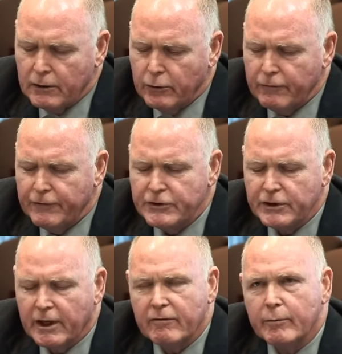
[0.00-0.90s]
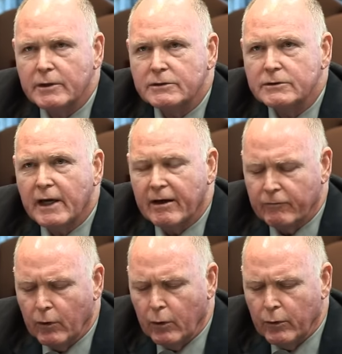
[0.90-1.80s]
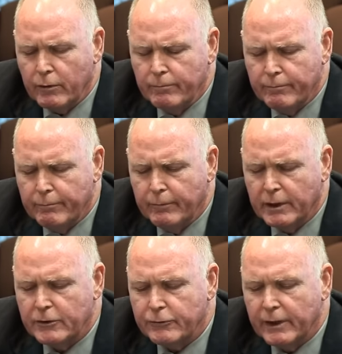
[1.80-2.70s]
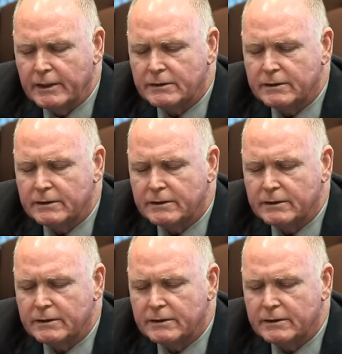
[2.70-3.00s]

Do efficient governments have lower millage rates